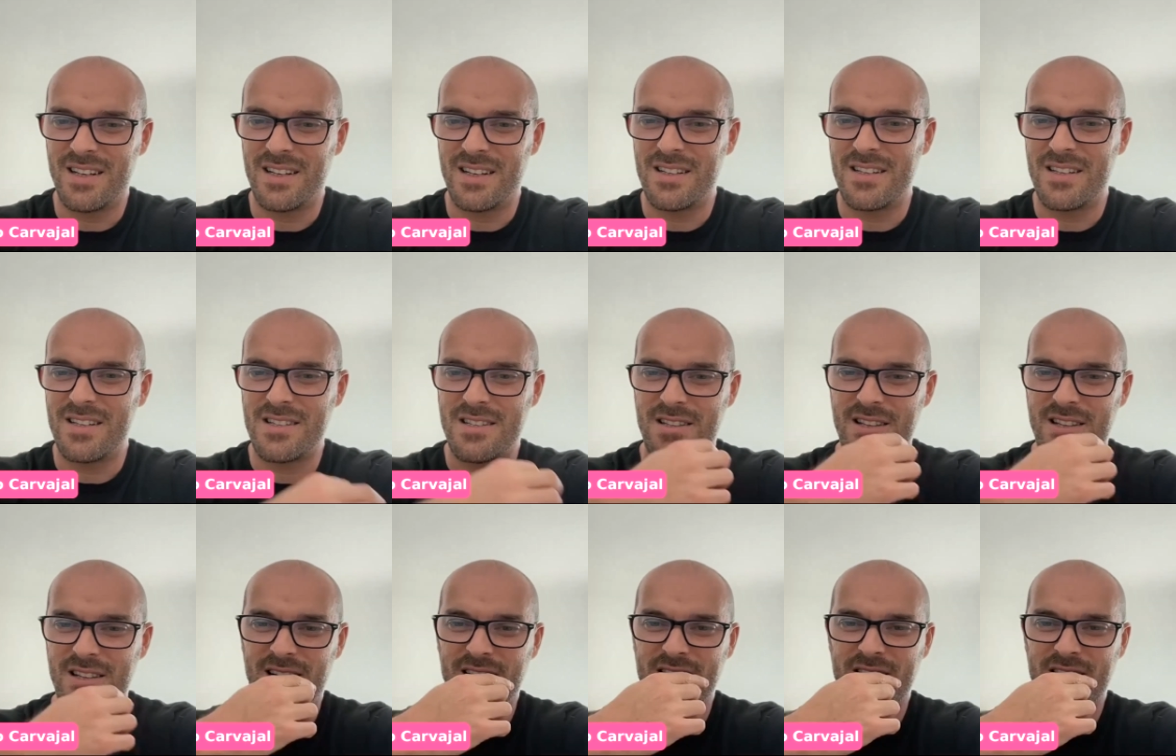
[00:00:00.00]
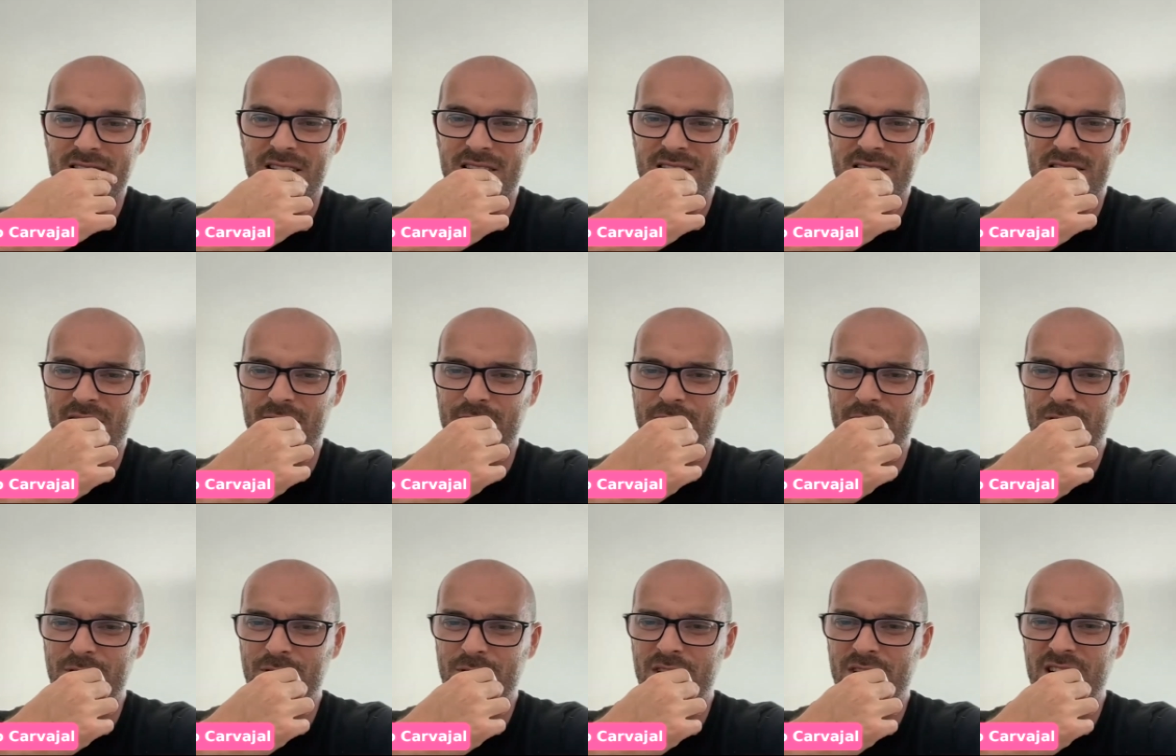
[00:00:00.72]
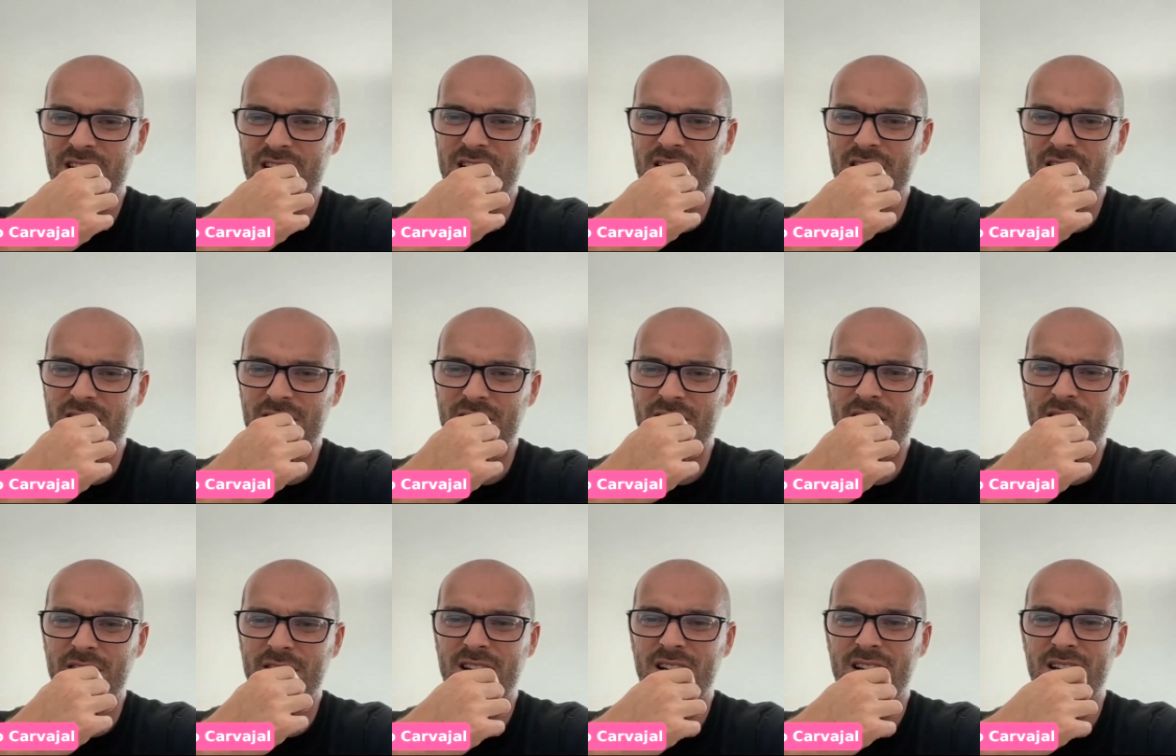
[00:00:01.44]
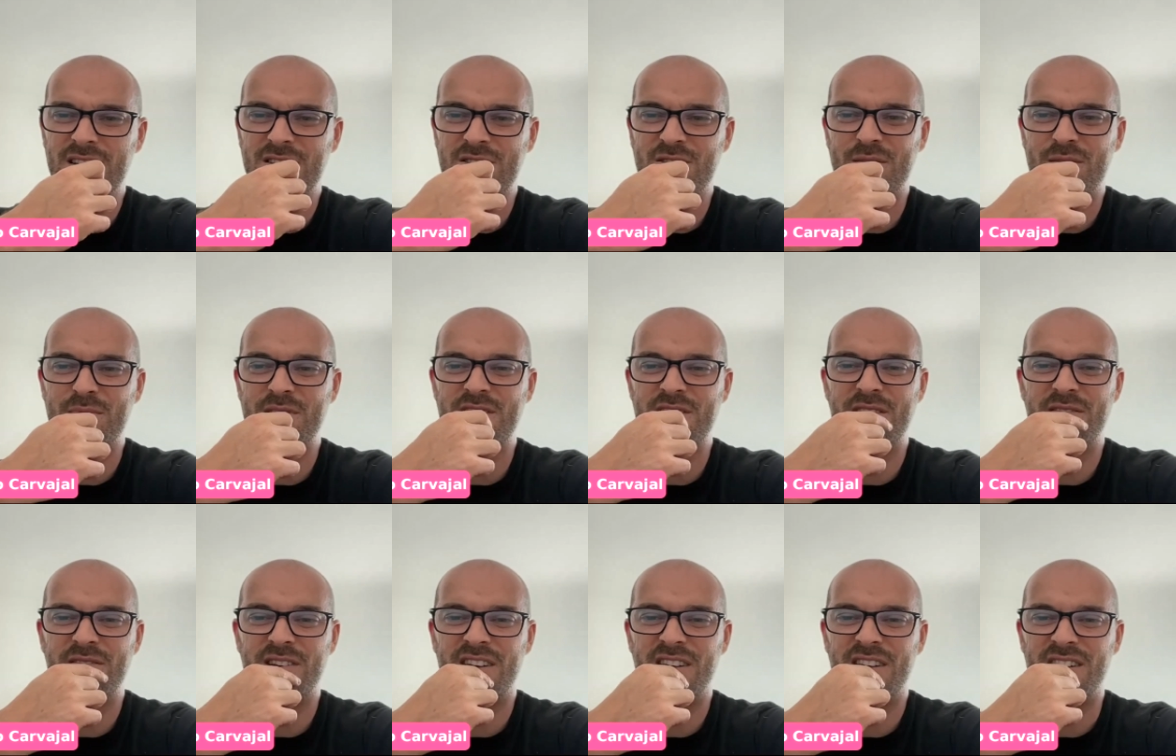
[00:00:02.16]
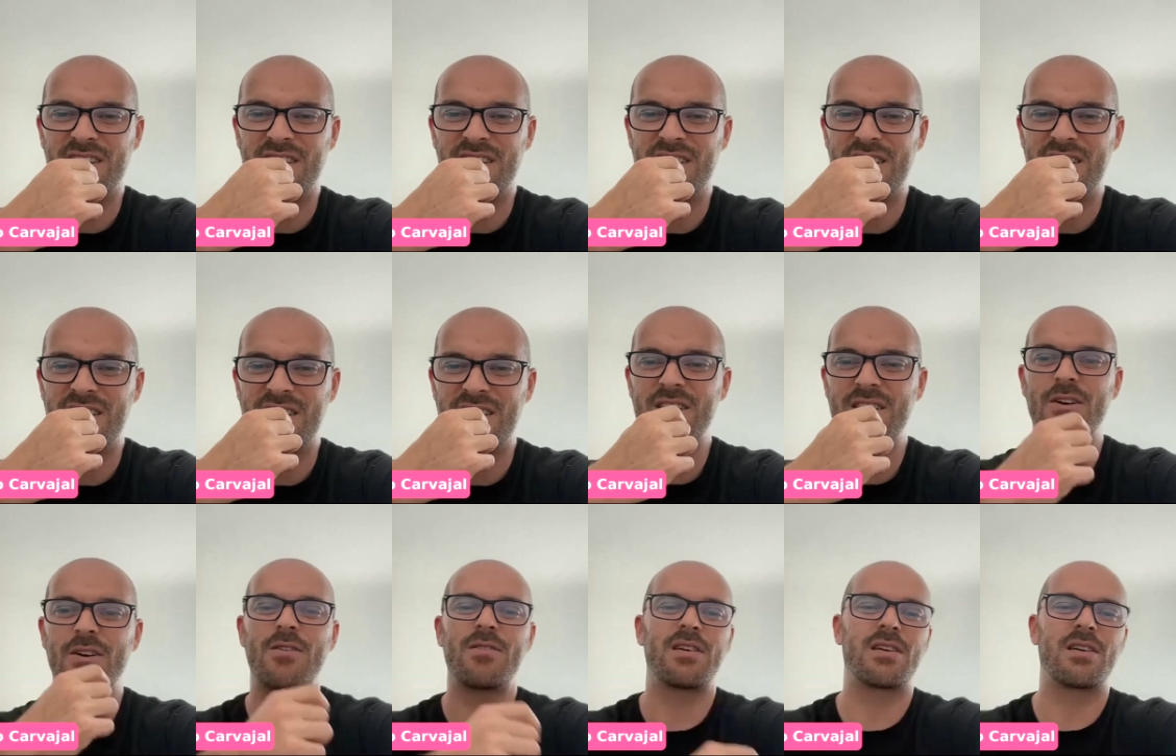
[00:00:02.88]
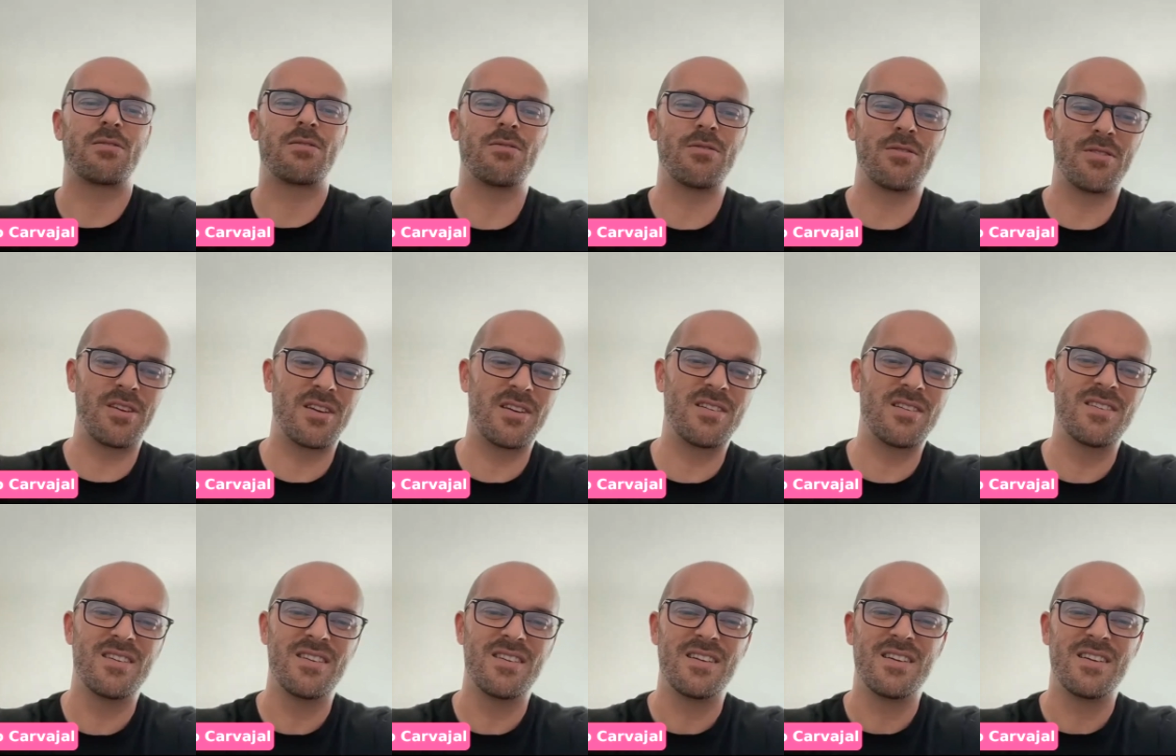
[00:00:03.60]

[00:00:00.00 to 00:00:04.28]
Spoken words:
Stella says, unfortunately, I joined a bit late, so I missed the beginning. Is there a recording?